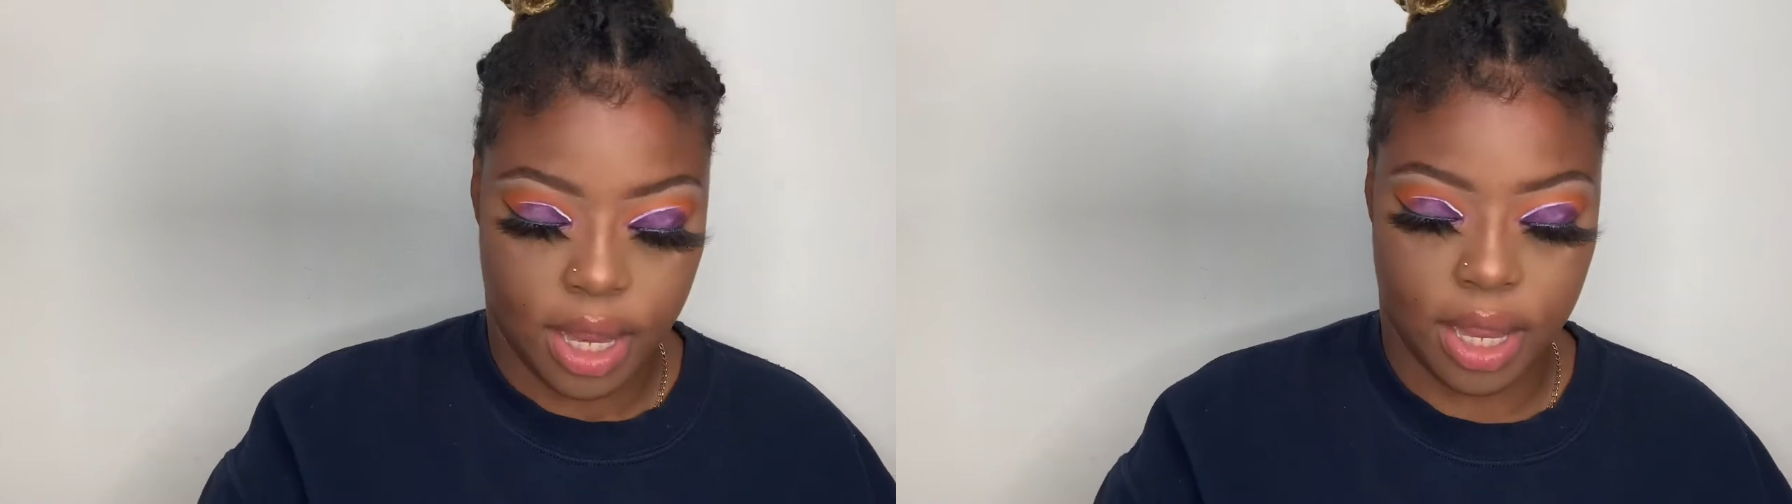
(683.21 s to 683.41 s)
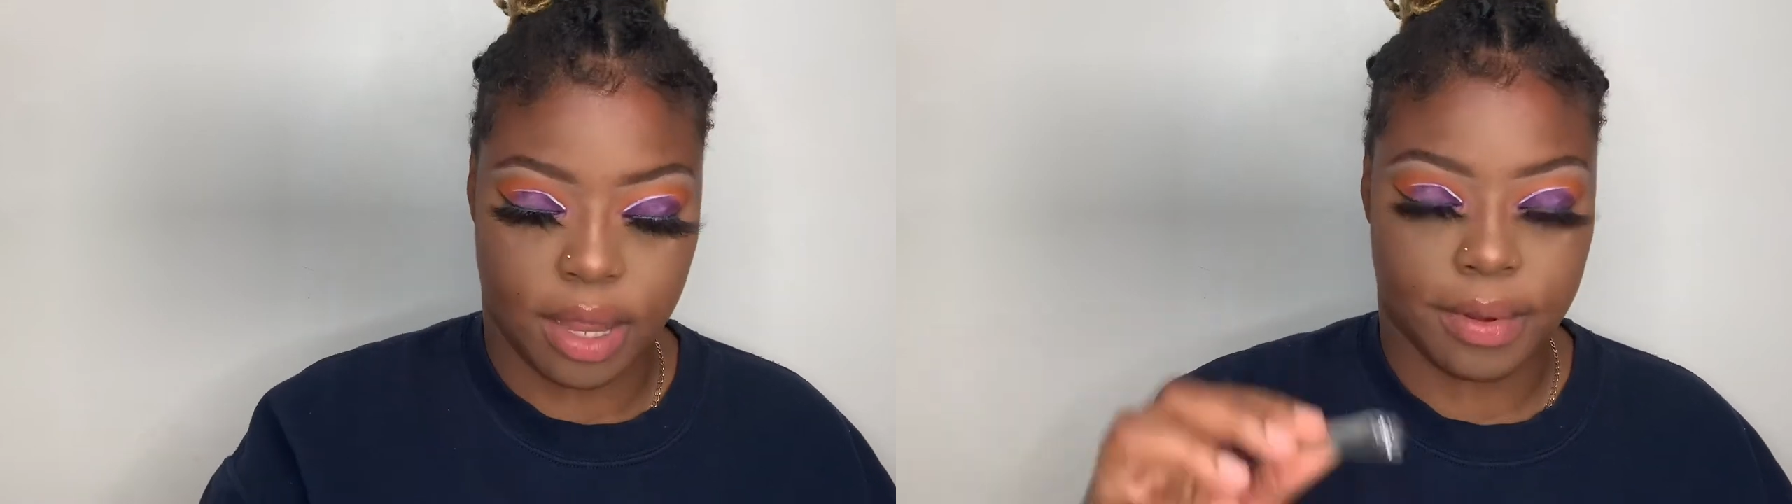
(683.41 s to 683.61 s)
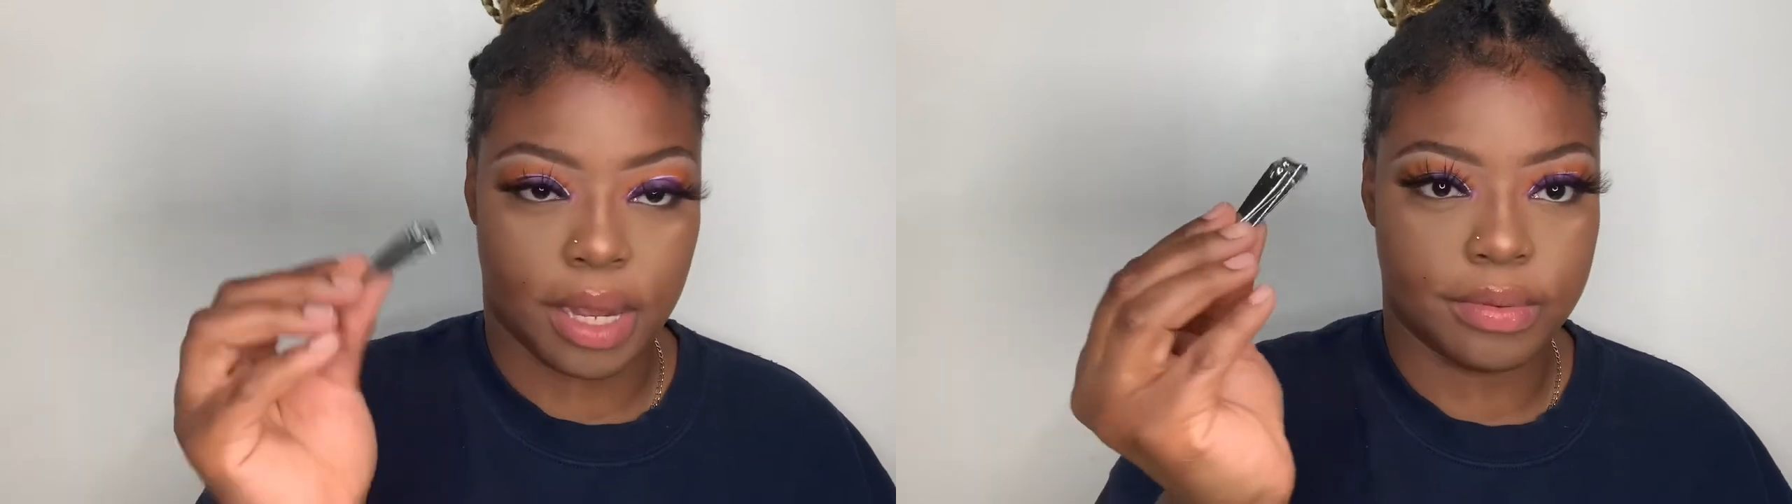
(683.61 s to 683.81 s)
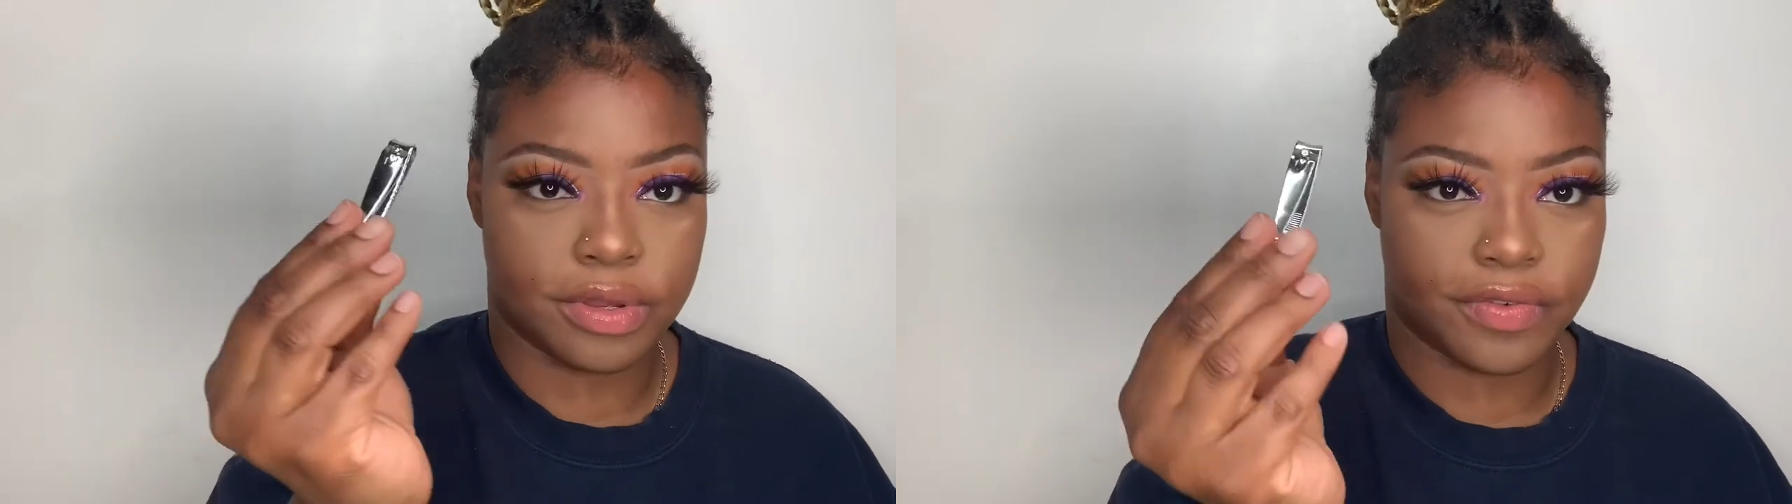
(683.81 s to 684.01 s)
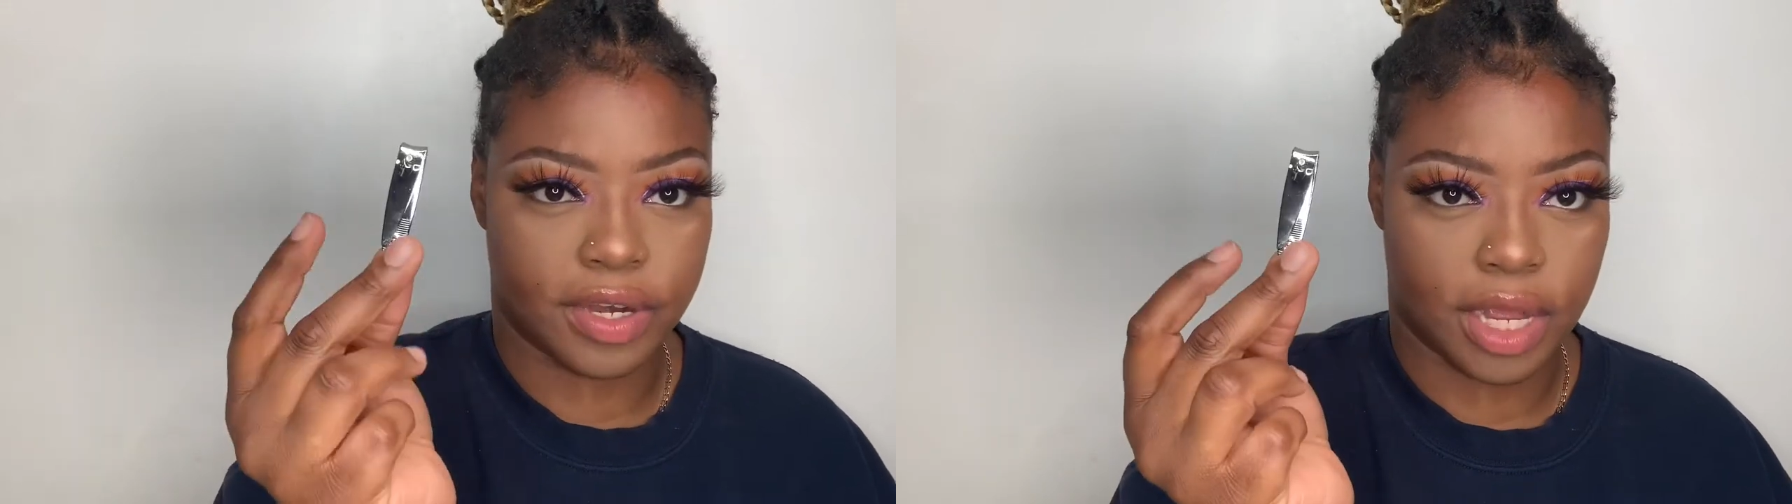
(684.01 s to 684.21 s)
um, comes
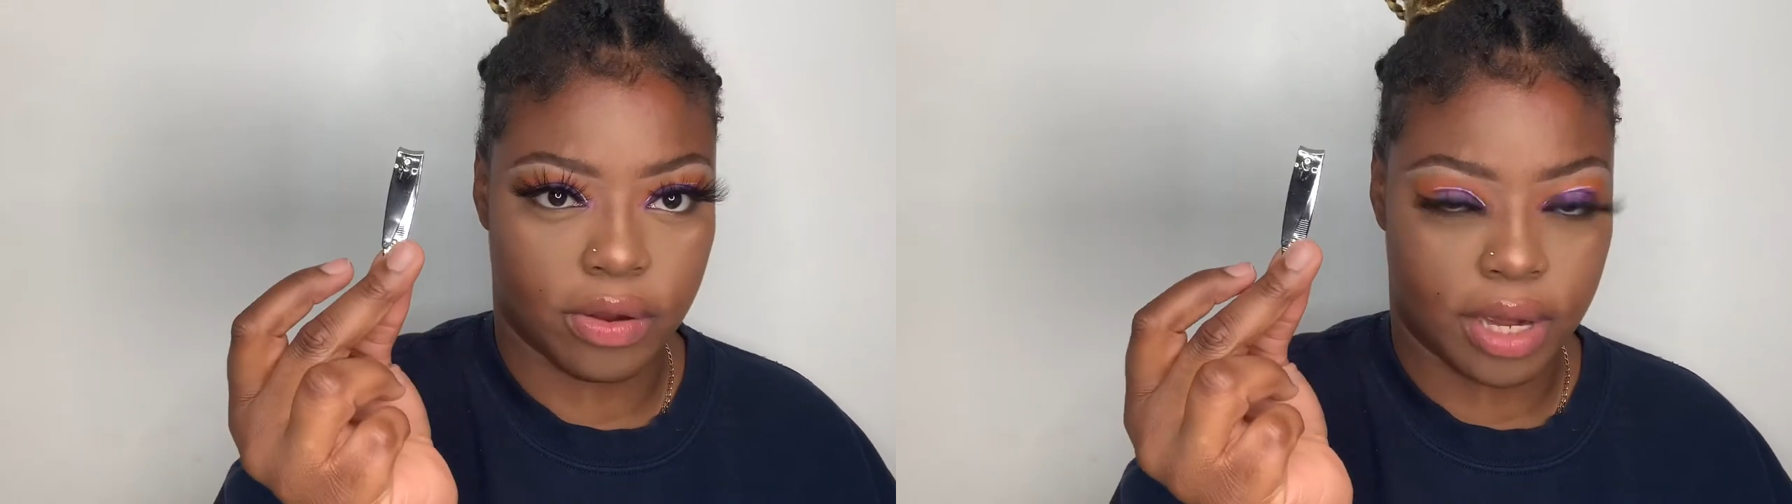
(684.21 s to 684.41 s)
with a nail